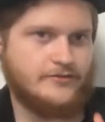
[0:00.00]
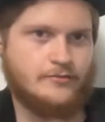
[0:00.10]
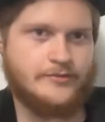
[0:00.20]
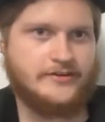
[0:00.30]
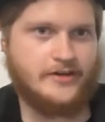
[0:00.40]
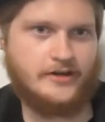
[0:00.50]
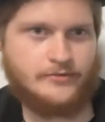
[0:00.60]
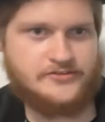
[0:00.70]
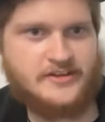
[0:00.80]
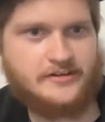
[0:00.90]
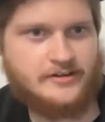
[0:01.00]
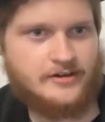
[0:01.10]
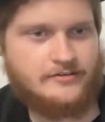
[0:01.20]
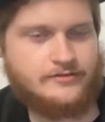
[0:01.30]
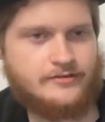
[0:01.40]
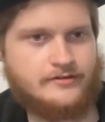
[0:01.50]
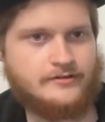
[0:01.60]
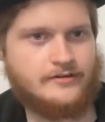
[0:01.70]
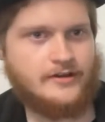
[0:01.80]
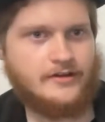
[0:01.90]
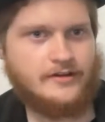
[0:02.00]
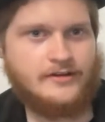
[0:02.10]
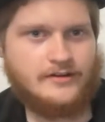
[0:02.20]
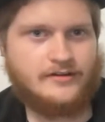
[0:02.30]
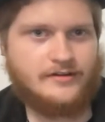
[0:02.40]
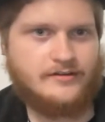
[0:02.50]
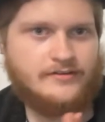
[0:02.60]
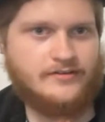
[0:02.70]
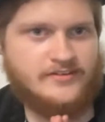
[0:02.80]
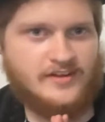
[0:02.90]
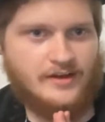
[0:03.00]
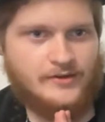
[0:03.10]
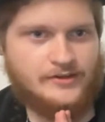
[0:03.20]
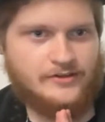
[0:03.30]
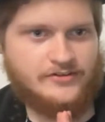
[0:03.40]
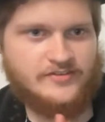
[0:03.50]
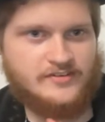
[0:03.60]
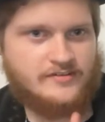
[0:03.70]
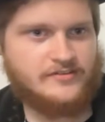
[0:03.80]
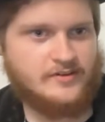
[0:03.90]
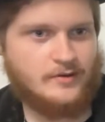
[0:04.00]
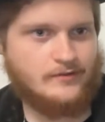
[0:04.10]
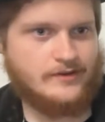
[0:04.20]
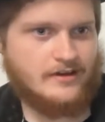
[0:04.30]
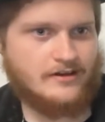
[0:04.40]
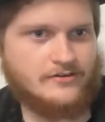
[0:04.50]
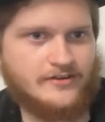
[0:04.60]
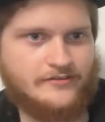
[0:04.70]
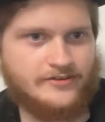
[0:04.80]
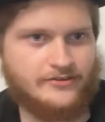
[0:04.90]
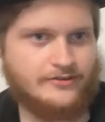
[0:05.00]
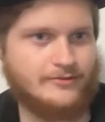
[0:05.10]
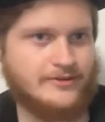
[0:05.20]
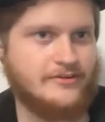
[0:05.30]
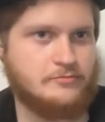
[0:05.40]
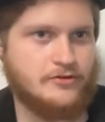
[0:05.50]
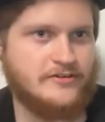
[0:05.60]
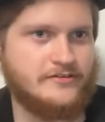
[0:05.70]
will be done. We'll take it off and see how it looks. See what we got ourselves into with this print.